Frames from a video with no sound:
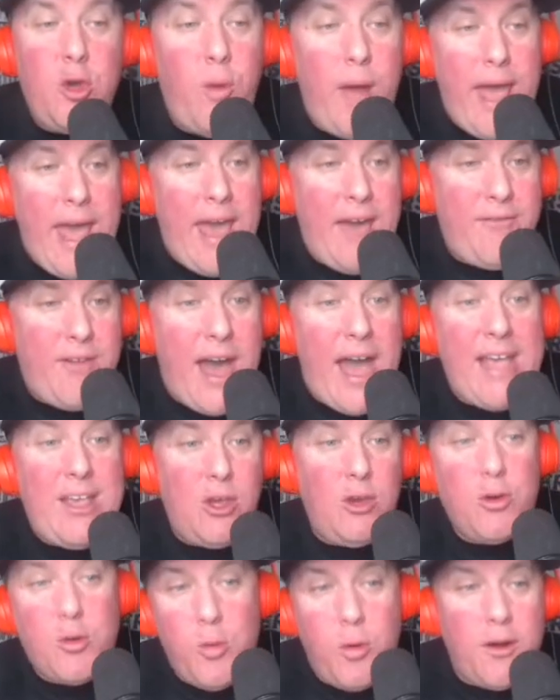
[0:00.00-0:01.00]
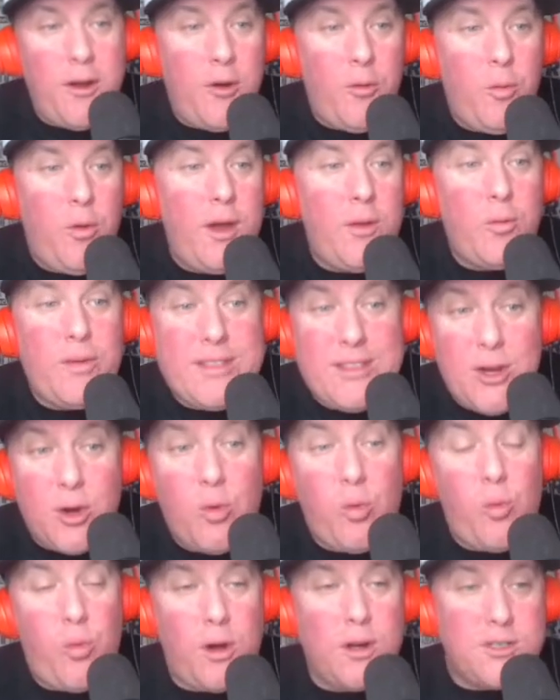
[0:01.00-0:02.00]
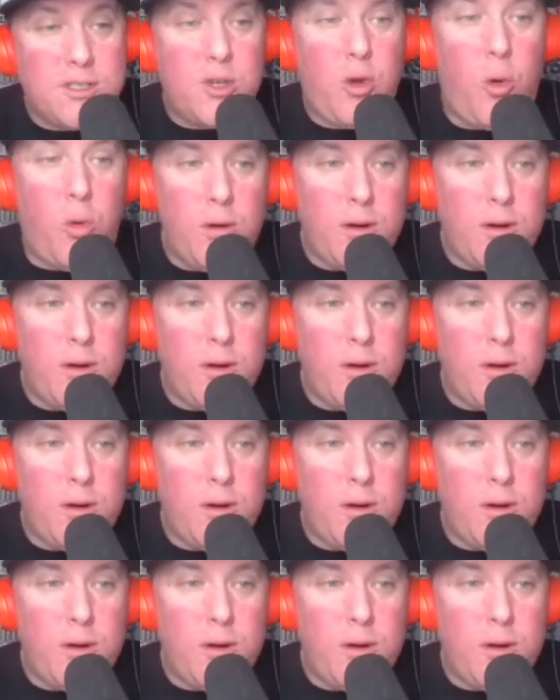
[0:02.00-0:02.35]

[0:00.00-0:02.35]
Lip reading: You have Ayuk one-on-one with their worst